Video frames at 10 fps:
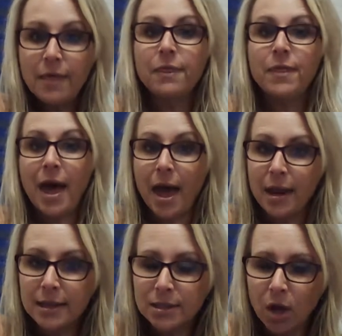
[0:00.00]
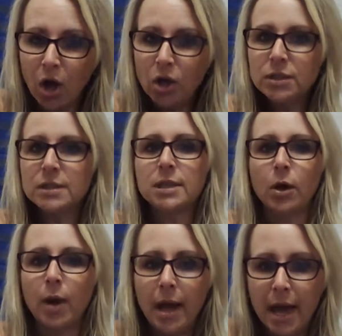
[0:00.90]
That is
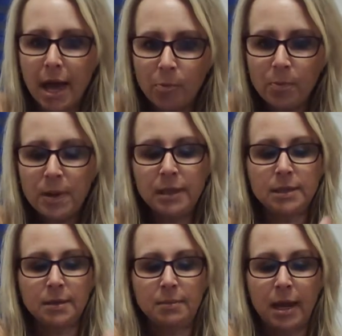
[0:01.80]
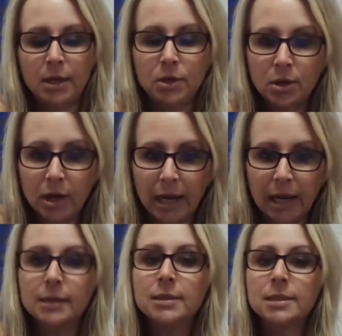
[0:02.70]
also helping to make your
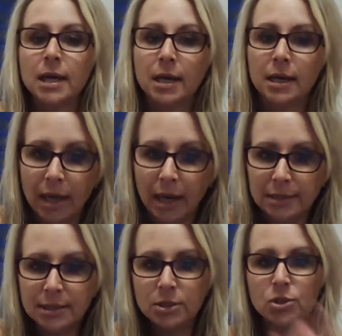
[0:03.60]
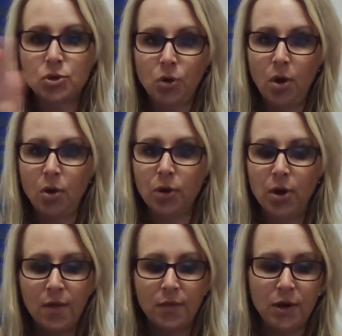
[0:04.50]
hands nice and strong.
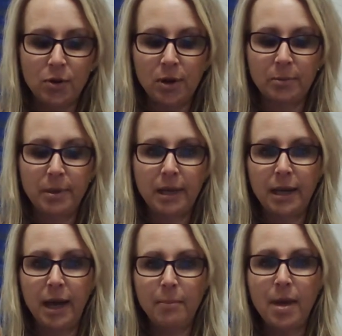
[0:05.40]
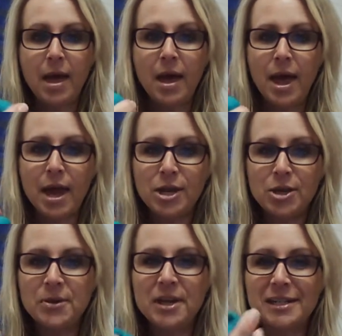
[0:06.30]
And you can pick it up and
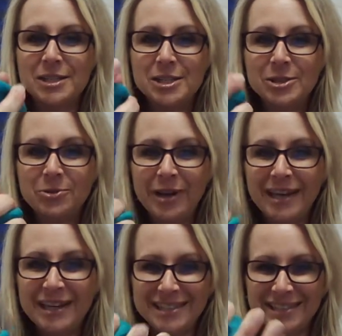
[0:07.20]
you can squeeze,